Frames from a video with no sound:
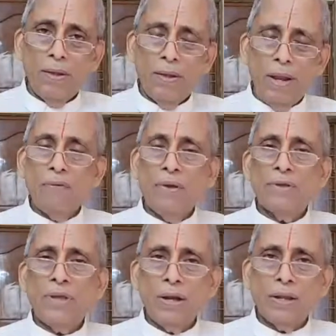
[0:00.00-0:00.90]

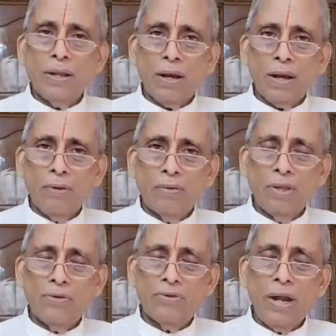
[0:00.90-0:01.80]
navel center,
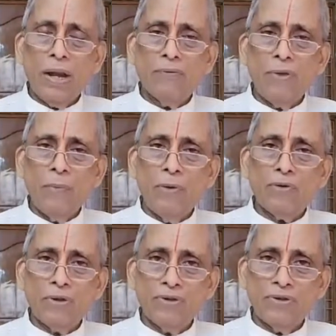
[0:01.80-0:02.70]
which is center of
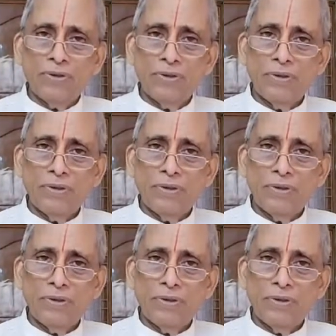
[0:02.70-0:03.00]
emotions.